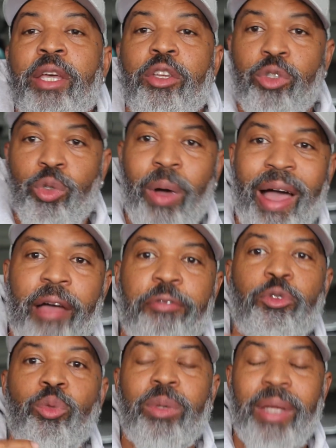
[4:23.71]
You
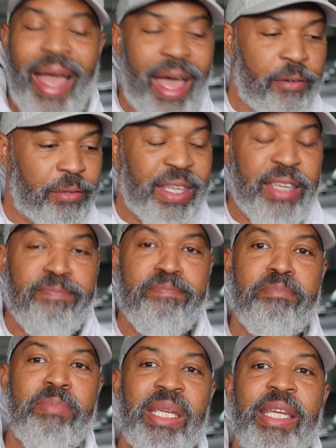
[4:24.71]
have to have
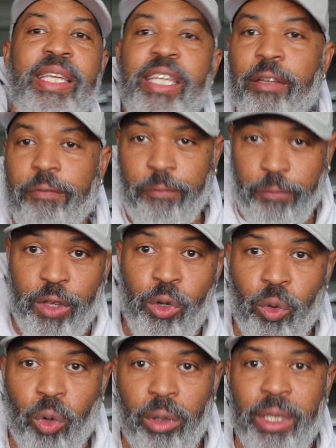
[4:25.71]
immediate
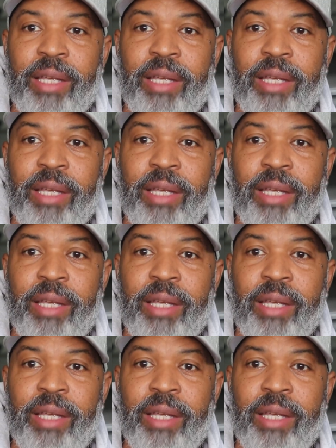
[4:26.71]
fuel,